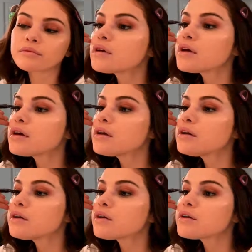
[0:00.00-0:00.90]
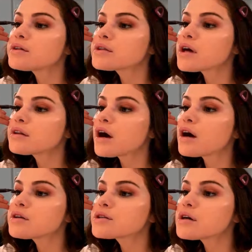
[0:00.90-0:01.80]
Again, you go into that
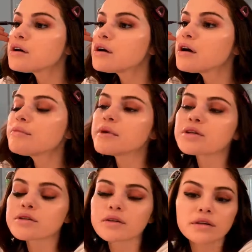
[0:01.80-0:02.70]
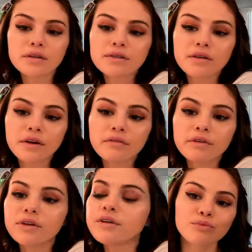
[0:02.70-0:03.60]
lash area, make sure that it's all
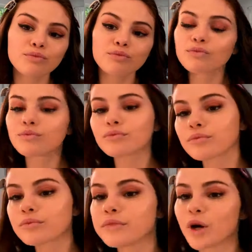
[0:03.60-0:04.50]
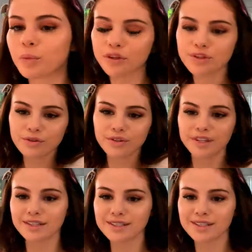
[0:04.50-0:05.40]
covered. Now I'm gonna do the
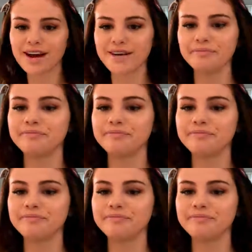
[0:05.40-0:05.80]
next eye.